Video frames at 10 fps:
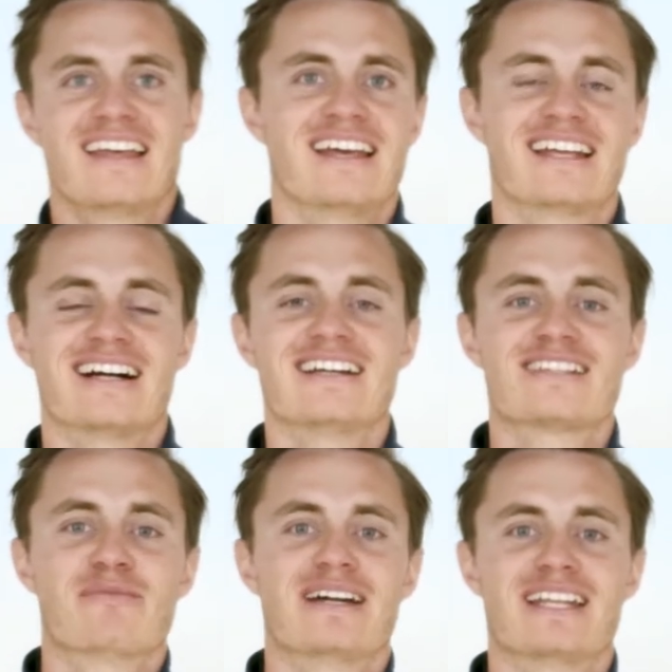Hey
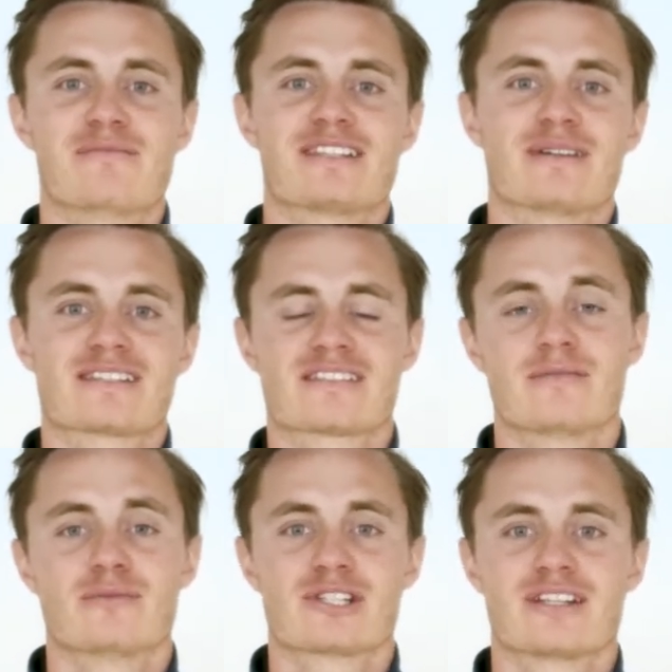guys, my name is Mats
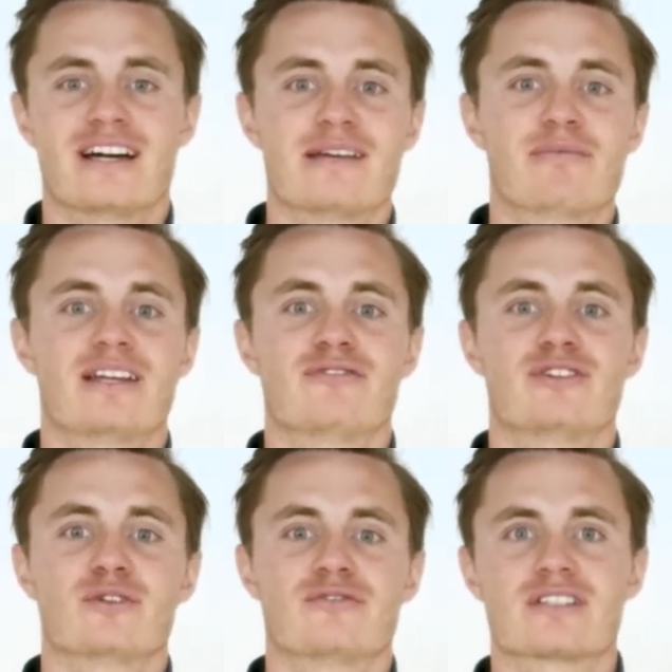Grambusch. I play
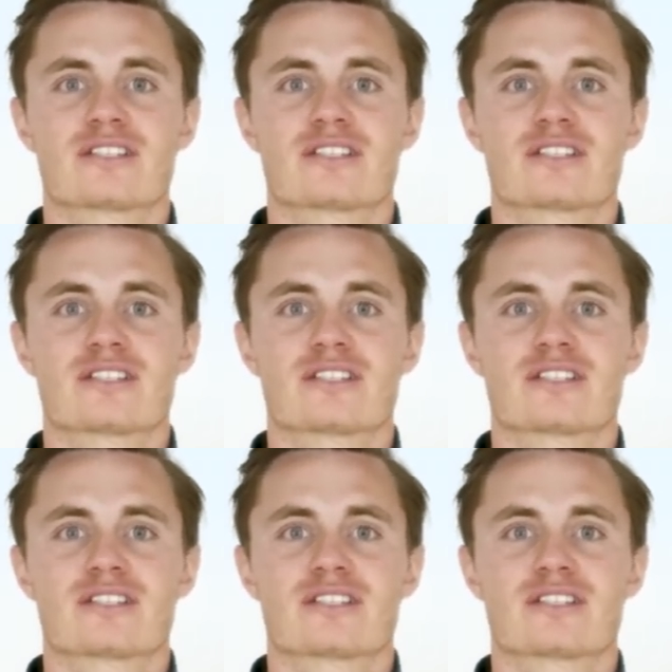for Rot-Weiss